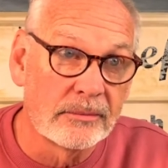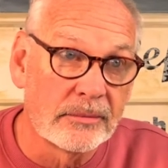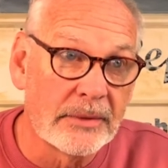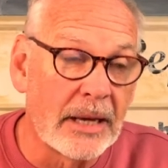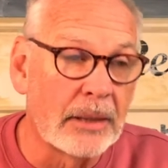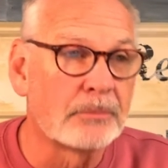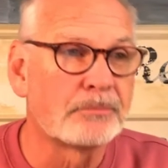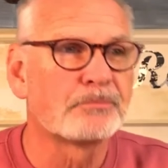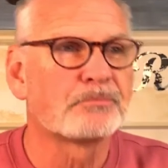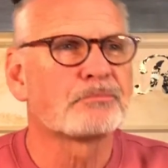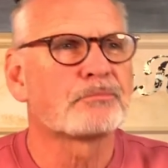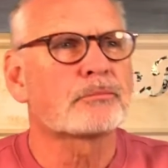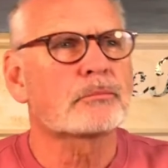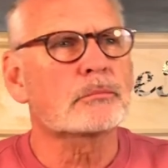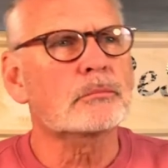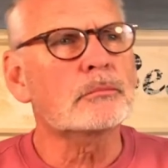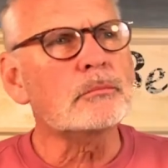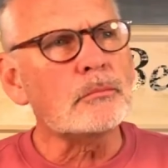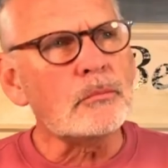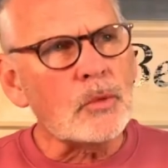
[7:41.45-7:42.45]
Now,
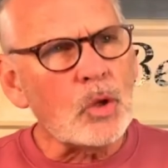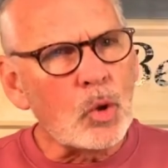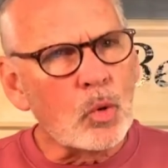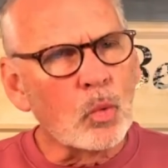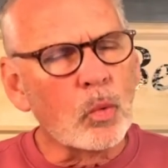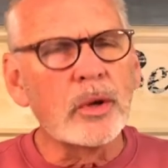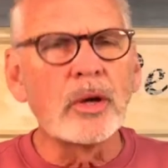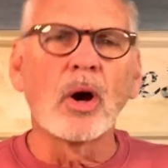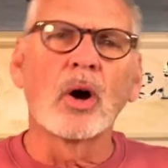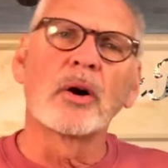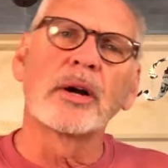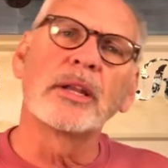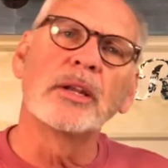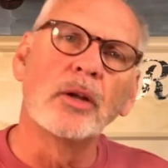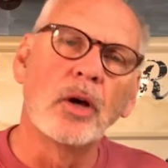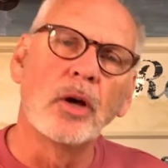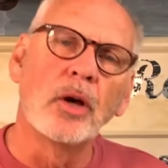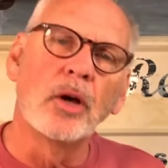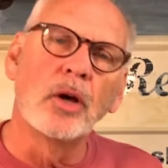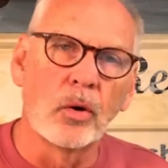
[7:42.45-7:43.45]
we already
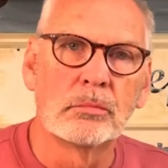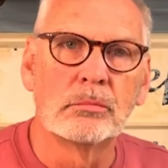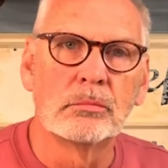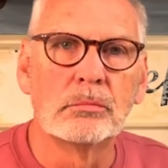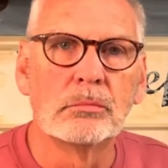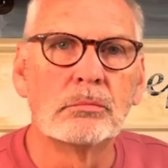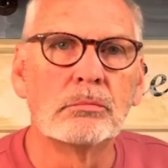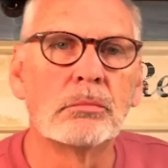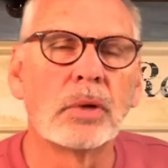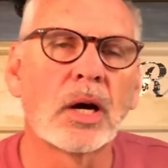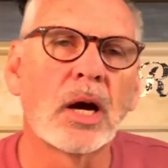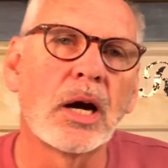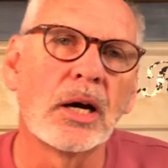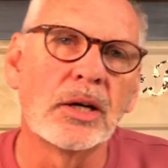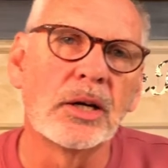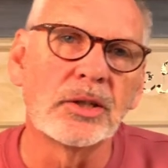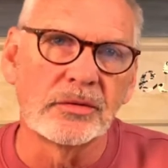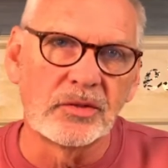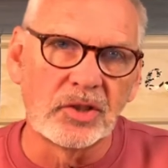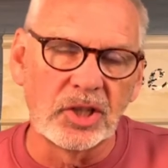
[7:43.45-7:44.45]
know
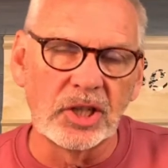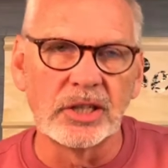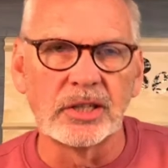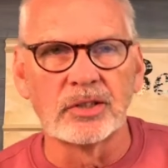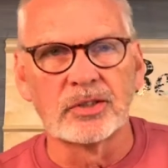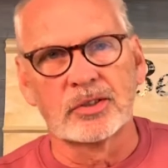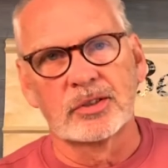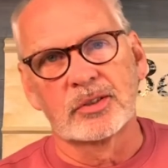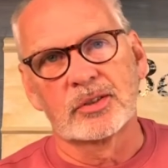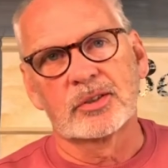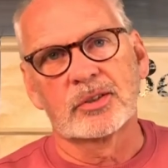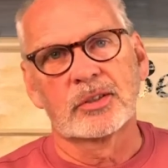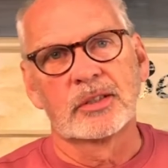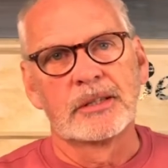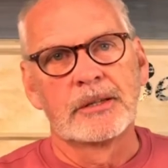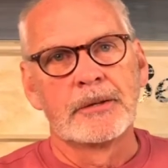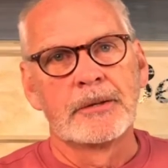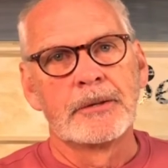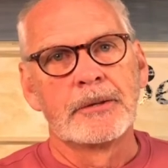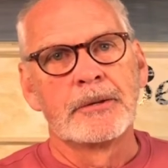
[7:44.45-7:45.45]
because of Genesis
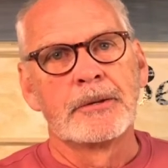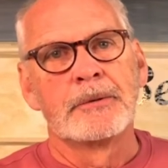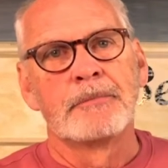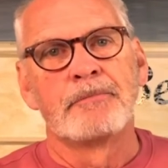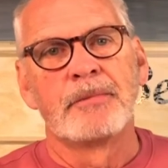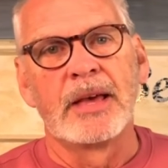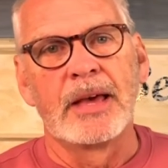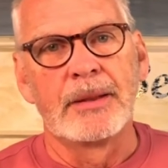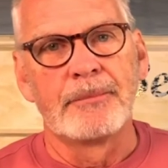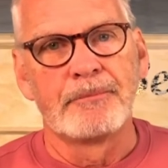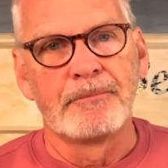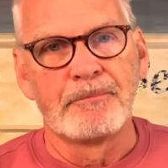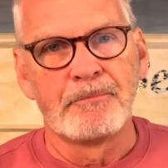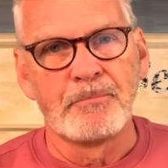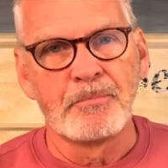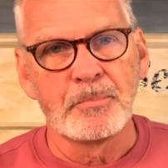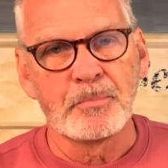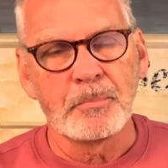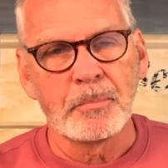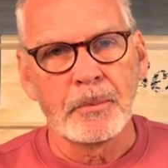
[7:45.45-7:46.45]
that
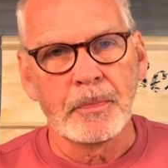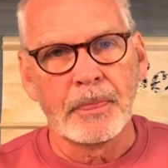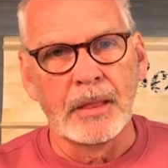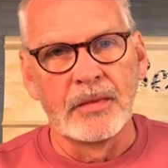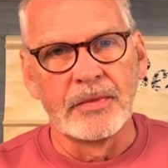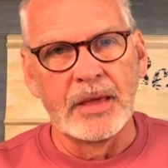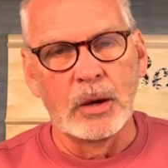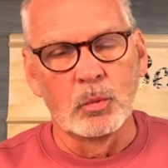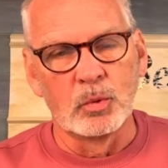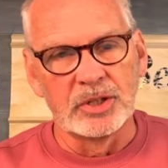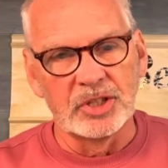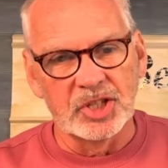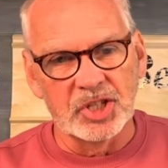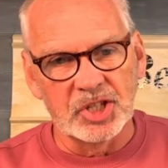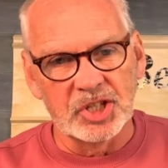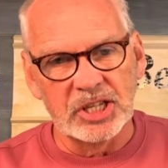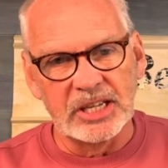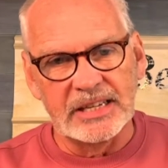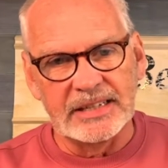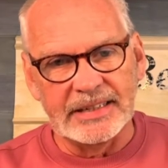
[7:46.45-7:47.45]
when
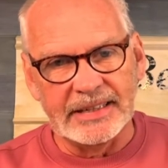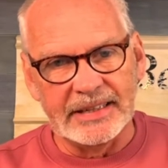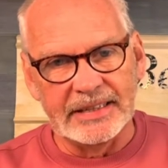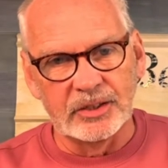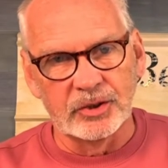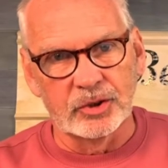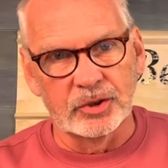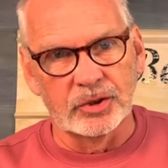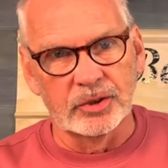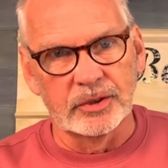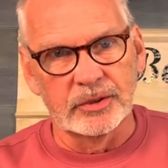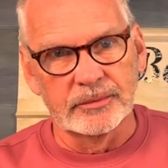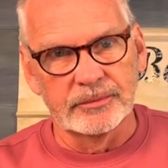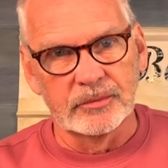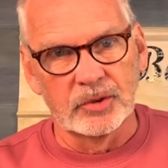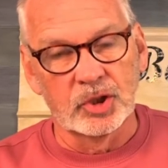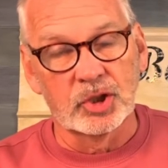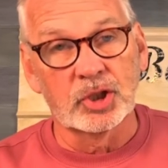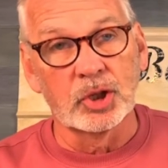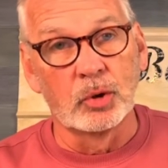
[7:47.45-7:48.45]
sin entered,
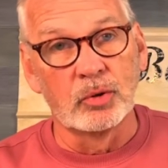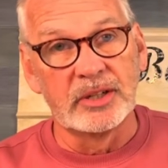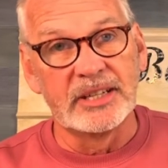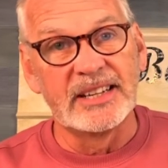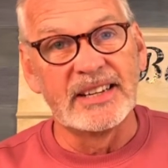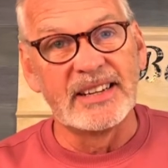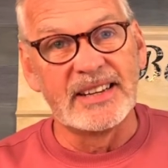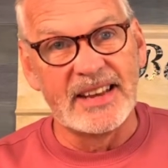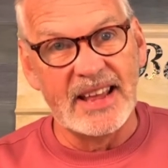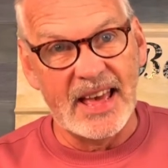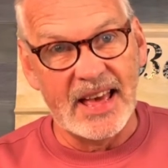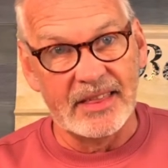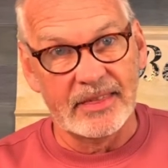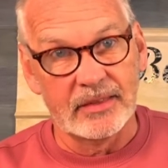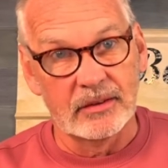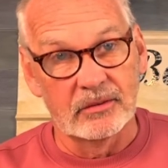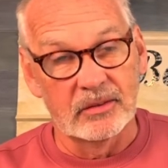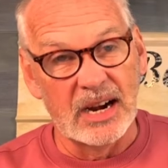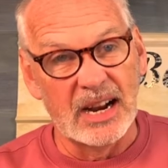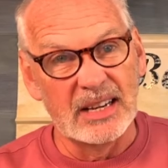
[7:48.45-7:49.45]
so did death,
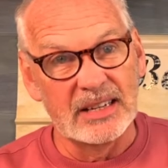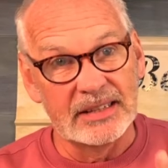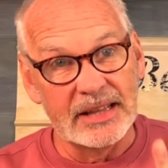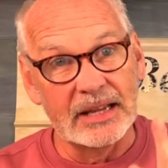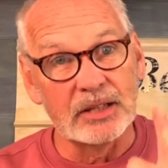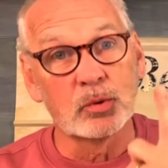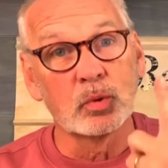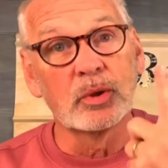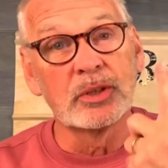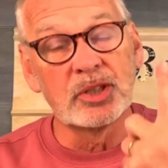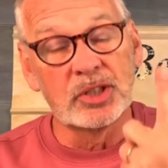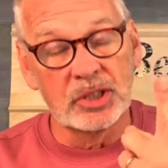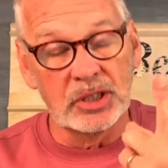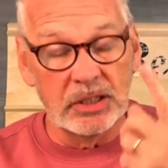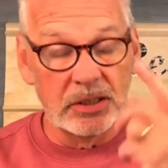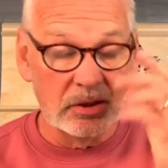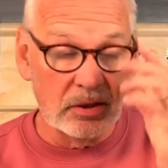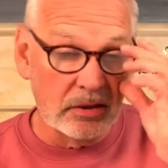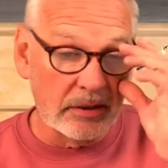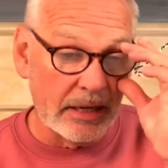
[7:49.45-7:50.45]
right? That's
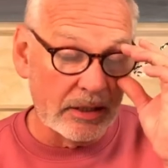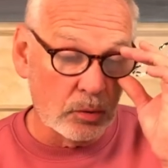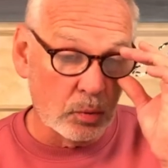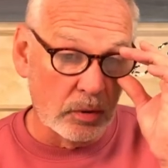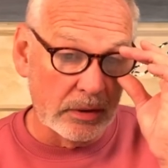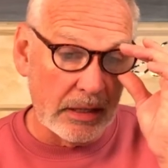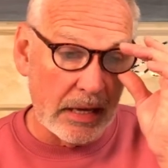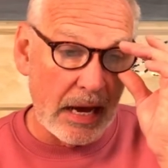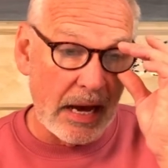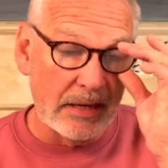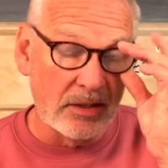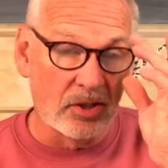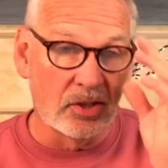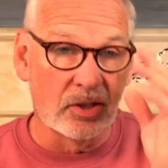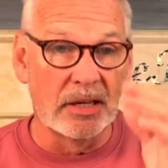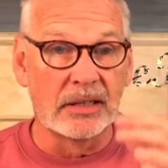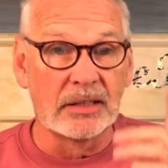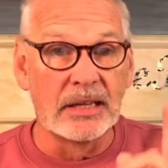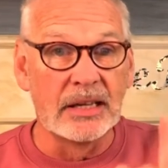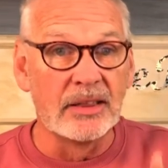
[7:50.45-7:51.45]
what God
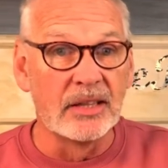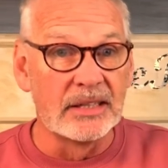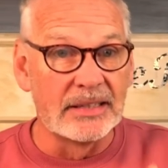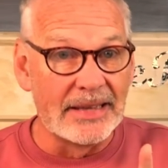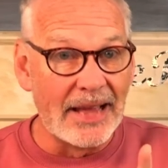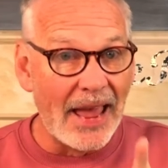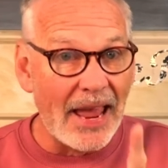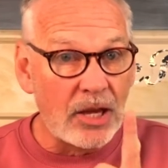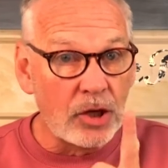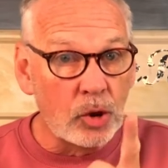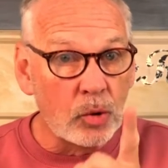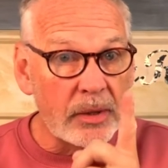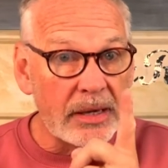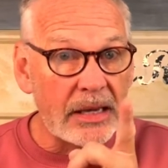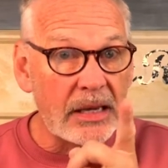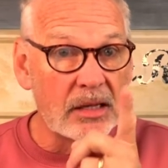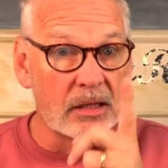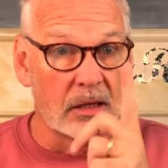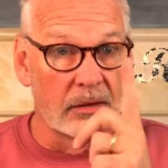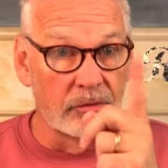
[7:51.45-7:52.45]
said. "In the day you
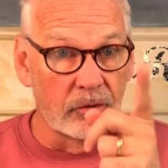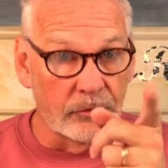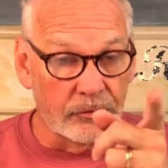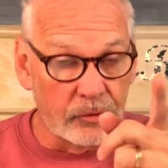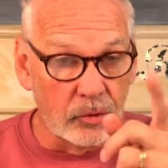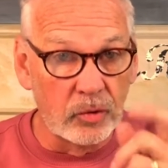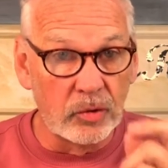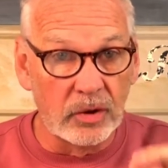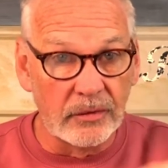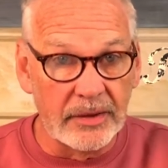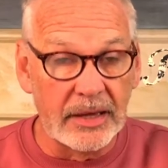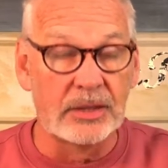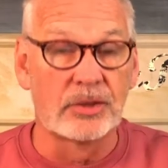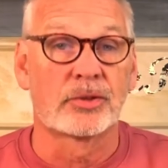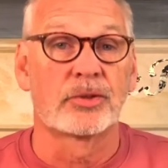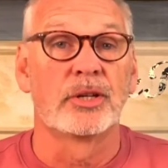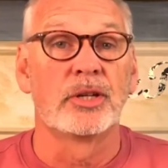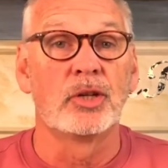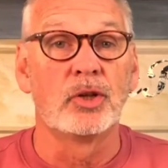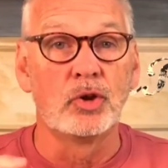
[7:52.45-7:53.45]
eat of the fruit of that
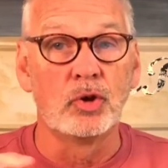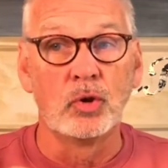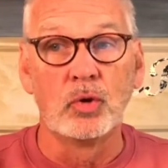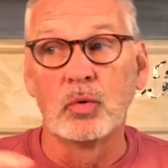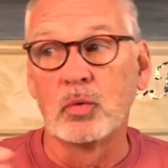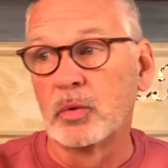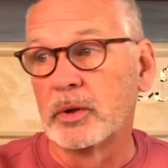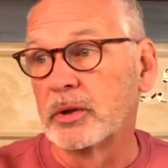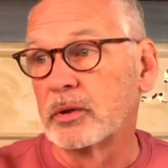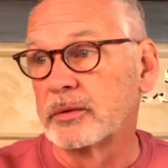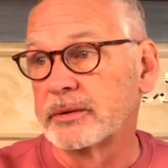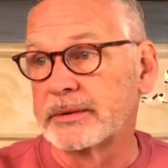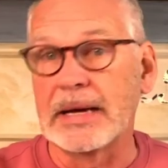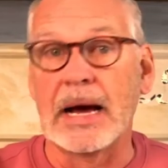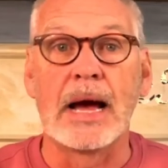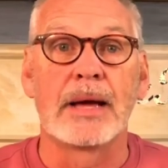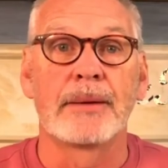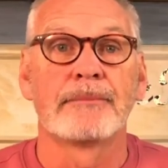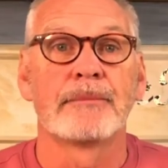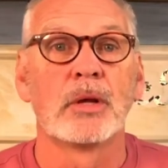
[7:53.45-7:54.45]
tree, you will die."